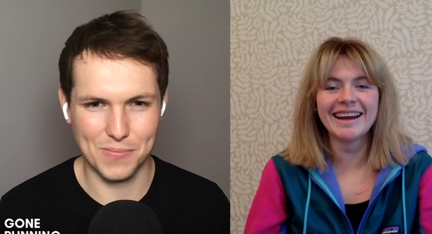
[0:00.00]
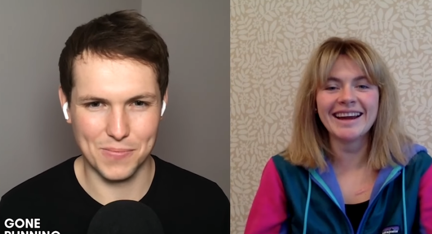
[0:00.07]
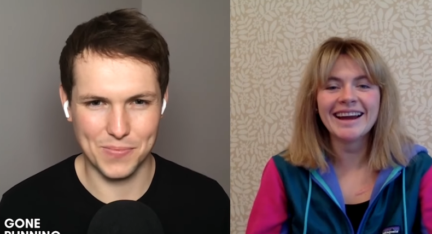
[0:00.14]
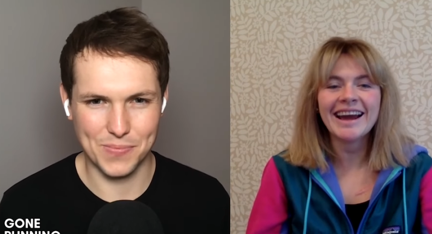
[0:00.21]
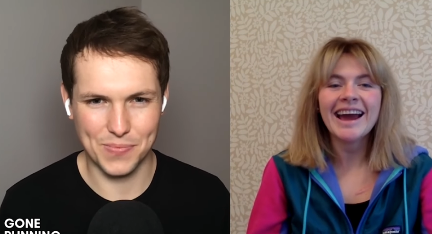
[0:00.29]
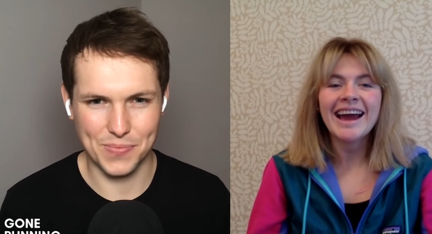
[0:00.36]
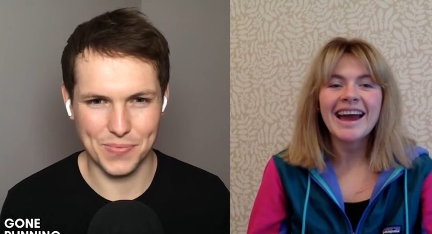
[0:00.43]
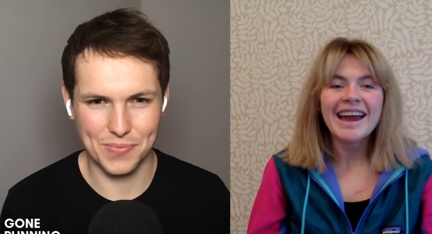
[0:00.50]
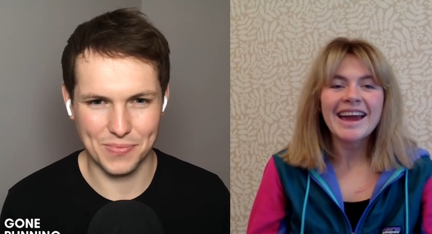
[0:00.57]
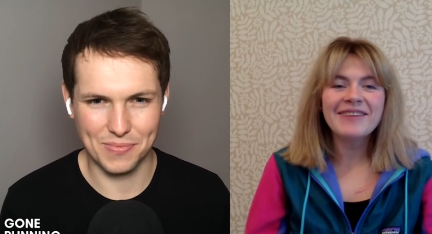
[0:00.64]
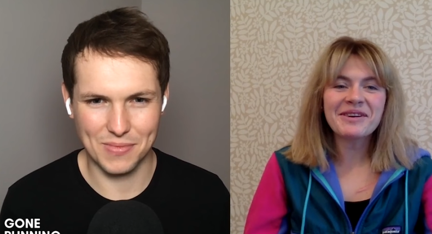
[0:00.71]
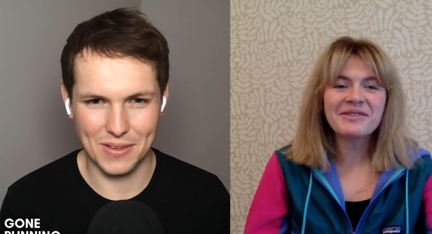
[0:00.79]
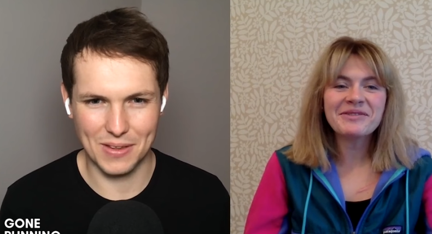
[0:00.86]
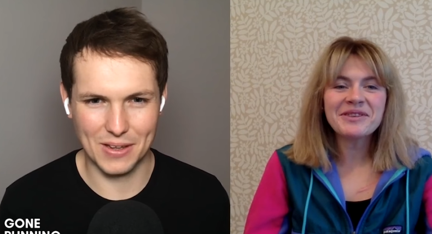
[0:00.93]

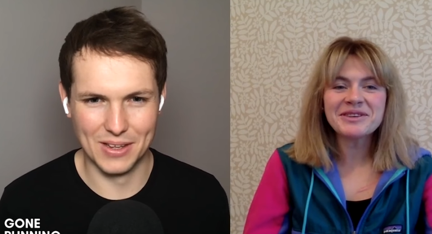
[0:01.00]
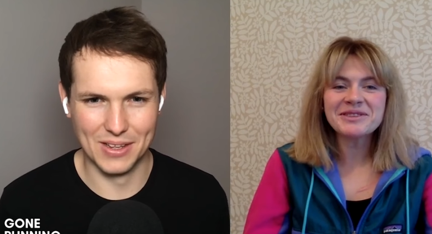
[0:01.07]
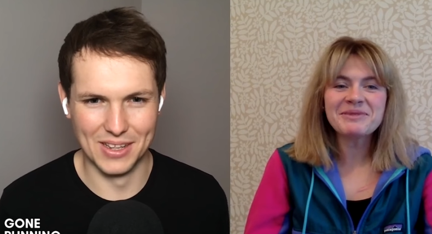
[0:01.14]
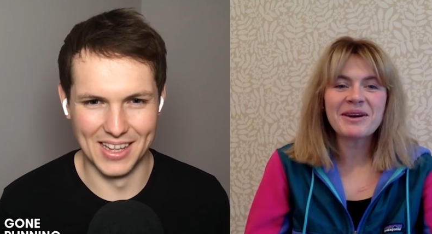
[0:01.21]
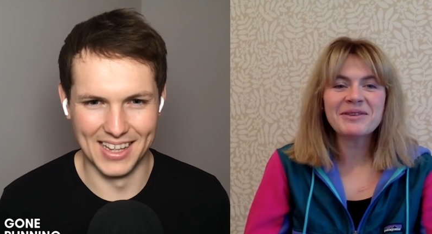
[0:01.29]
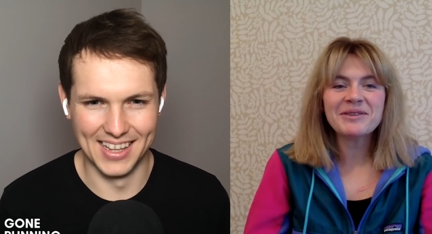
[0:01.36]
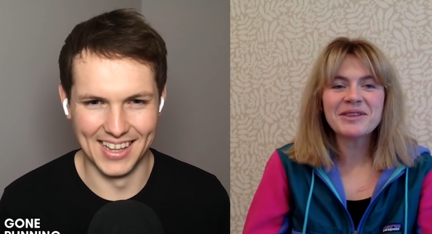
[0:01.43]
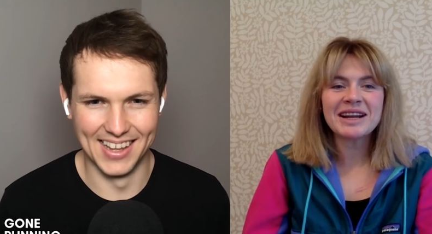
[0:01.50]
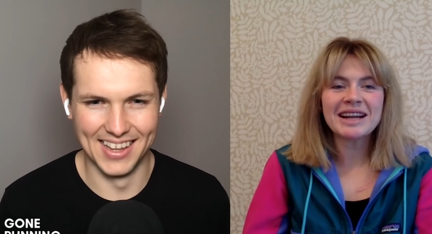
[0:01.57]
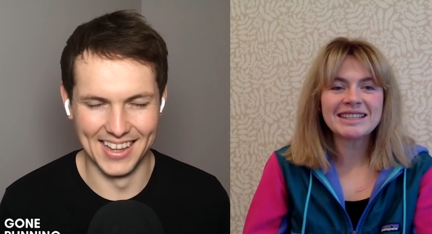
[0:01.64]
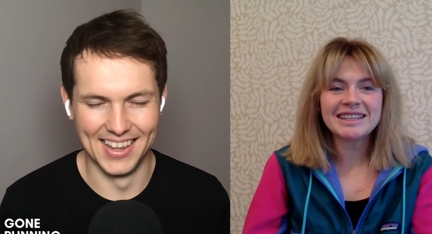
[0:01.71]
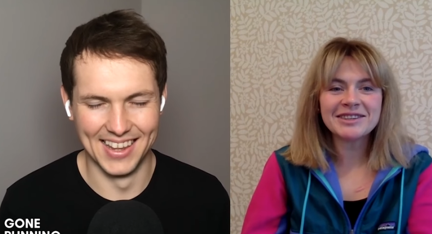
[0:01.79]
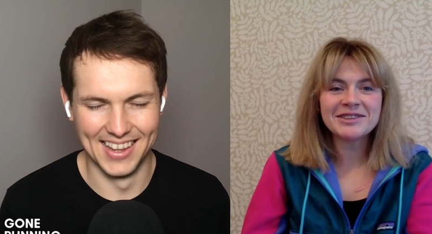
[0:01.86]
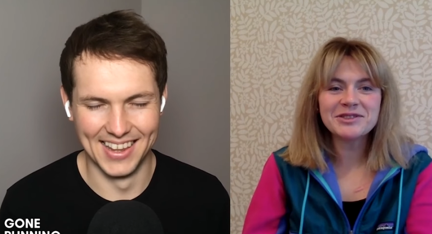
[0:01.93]
Speaker 1: in my first marathon
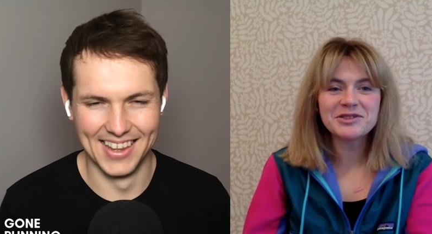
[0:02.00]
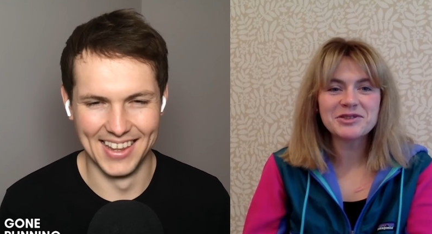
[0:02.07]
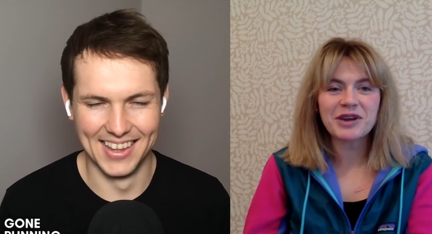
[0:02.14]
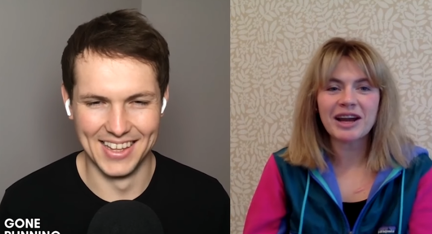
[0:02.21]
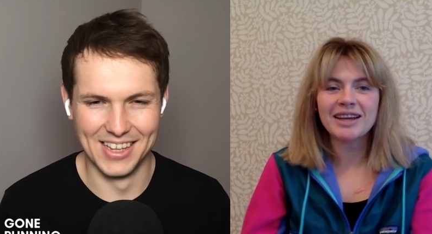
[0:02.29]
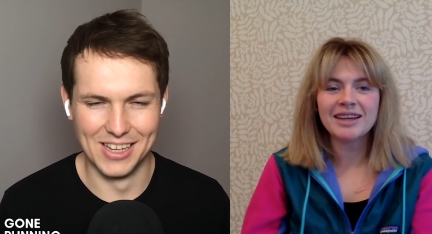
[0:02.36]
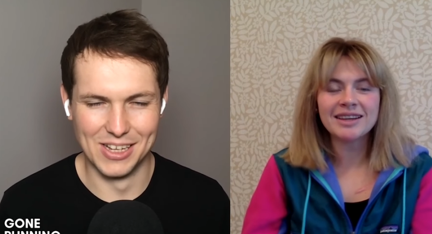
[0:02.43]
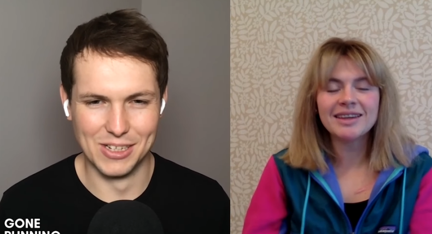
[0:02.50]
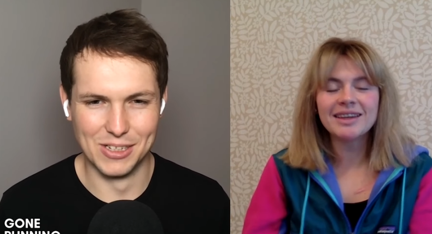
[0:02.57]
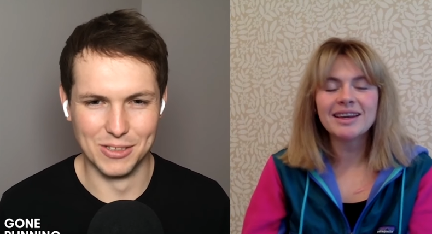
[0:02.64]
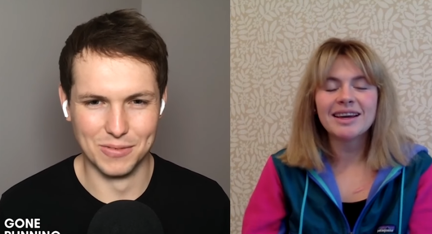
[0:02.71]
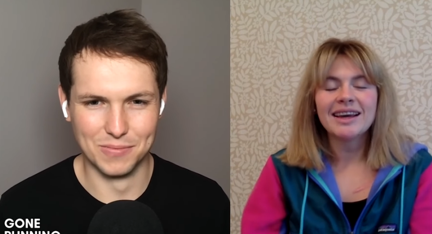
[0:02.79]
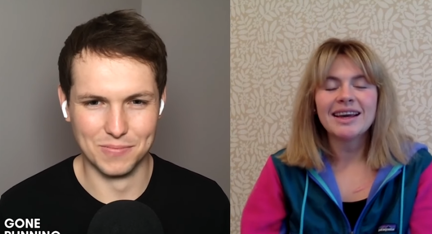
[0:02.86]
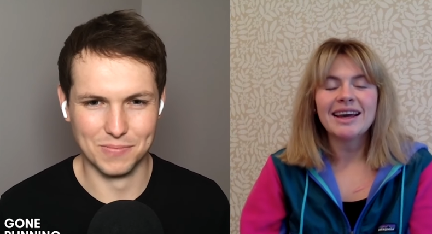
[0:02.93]
i didn't train
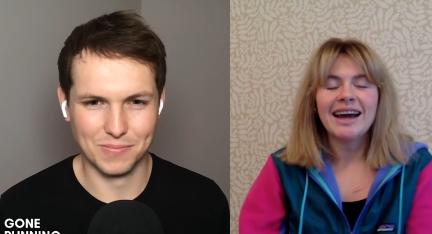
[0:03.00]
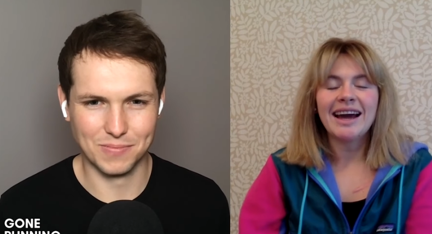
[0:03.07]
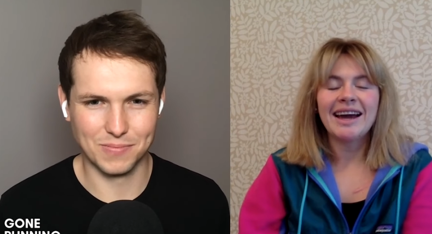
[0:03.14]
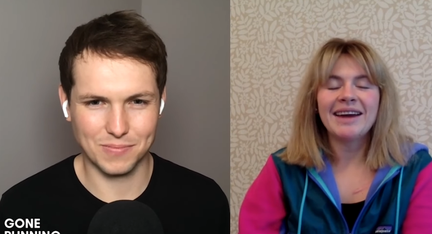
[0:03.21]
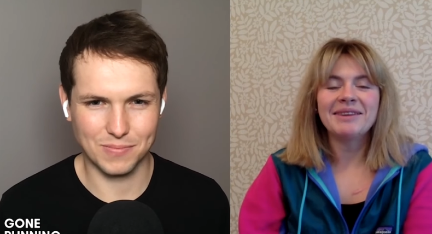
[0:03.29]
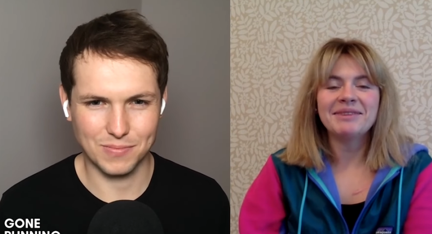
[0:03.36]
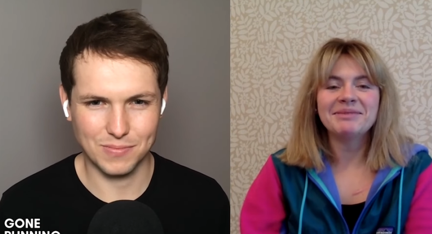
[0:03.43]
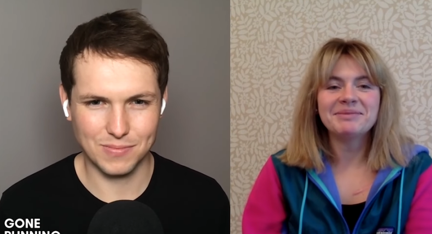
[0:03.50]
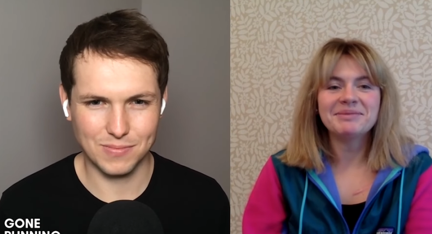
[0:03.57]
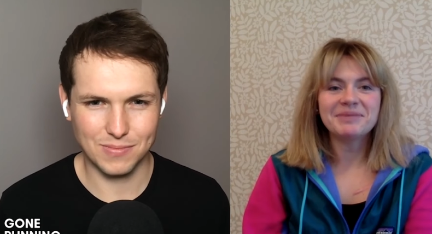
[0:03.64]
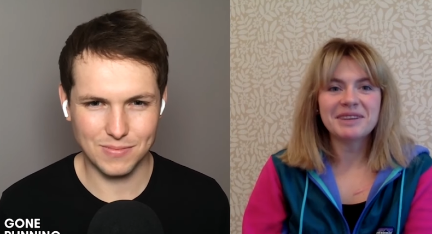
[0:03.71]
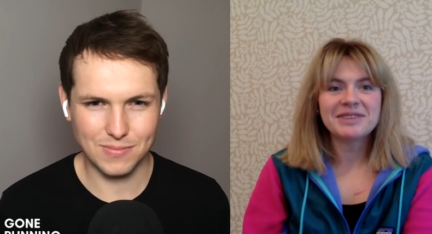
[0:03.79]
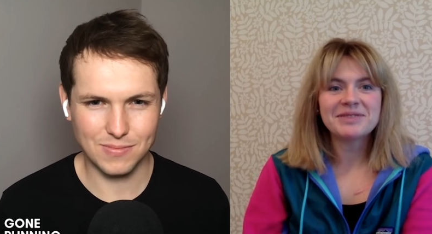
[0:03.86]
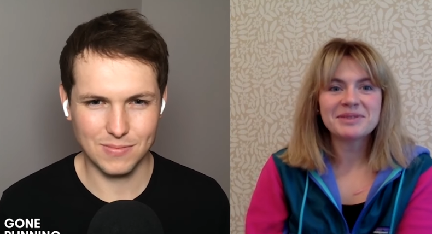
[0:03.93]
um,
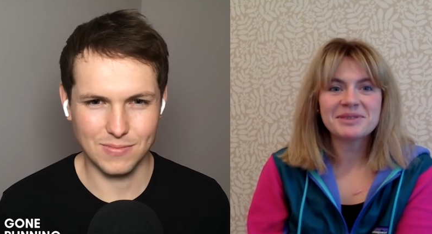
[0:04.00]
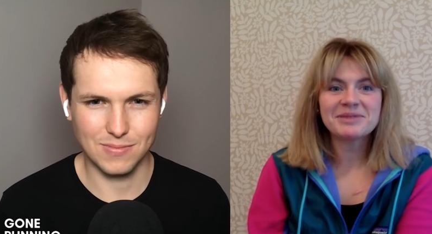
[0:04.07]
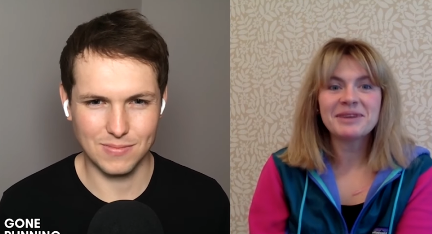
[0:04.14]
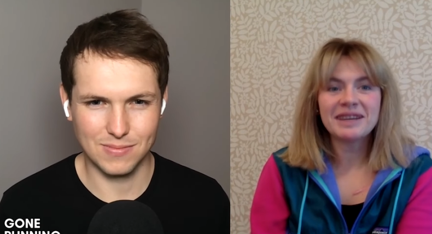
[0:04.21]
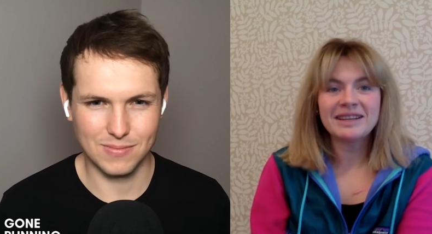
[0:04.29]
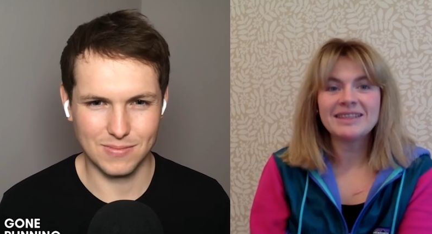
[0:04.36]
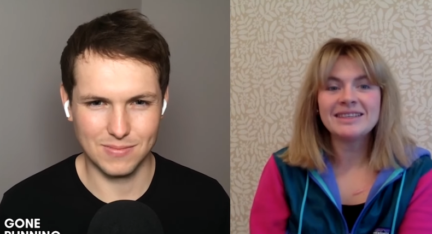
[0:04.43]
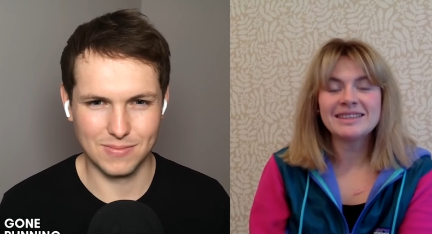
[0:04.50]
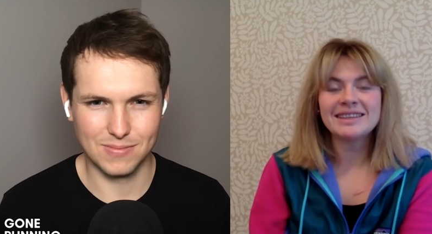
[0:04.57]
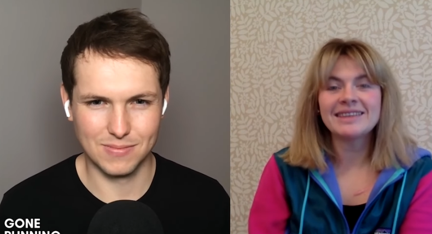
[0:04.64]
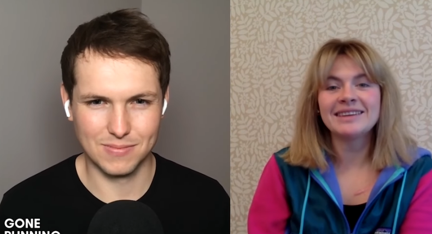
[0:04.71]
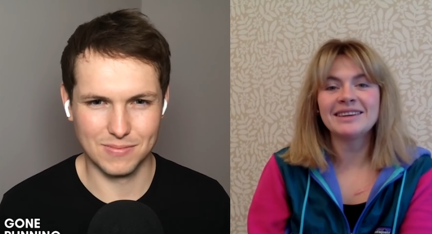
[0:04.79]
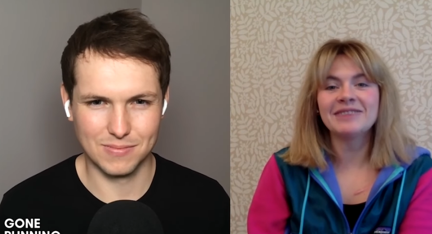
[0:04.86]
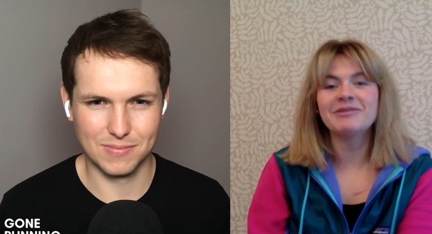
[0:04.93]
which was really
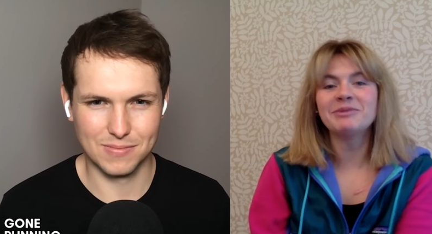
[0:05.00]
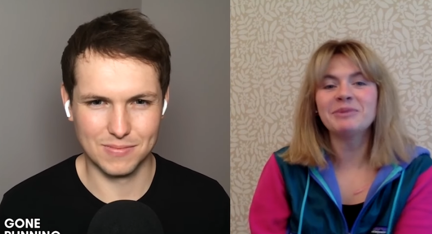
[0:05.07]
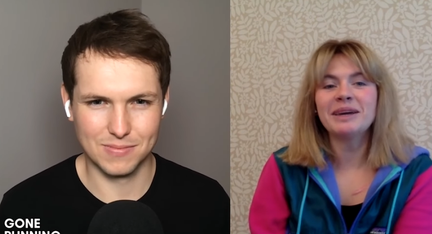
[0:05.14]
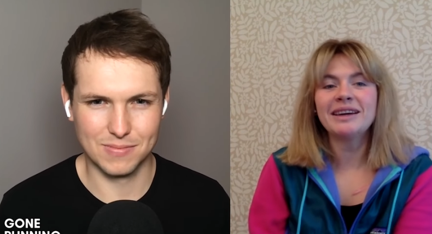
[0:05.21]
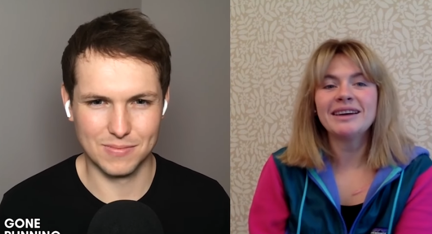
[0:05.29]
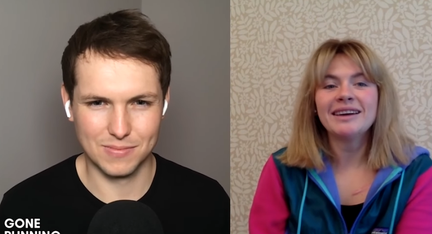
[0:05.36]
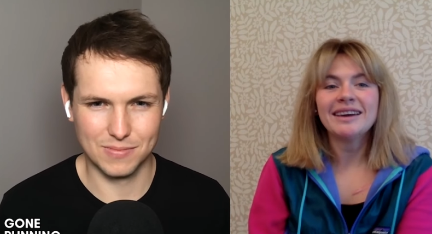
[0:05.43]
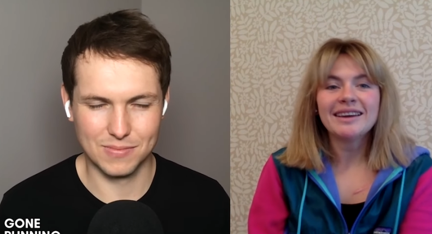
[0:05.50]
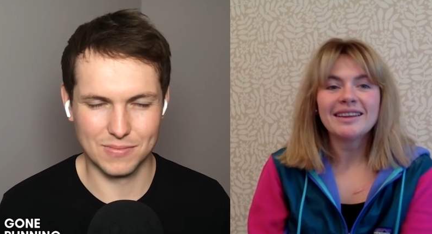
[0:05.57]
silly of me.